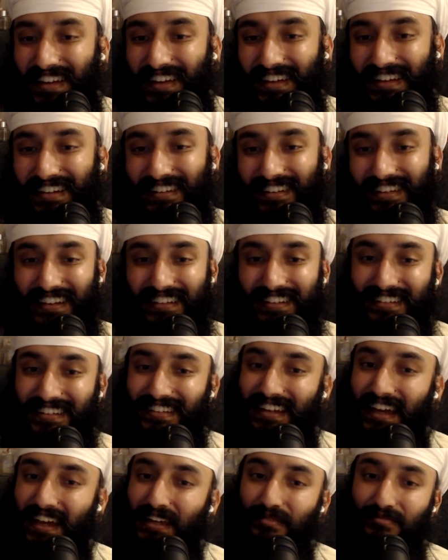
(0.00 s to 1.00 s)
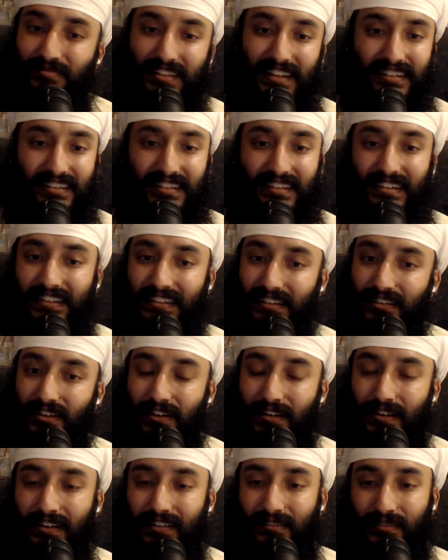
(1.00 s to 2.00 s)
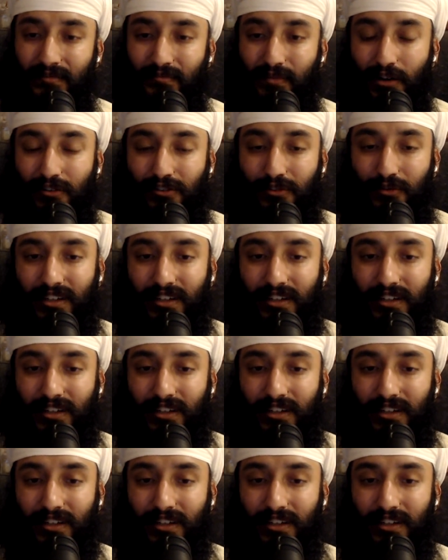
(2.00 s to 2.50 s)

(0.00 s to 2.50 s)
it's like this game that's going both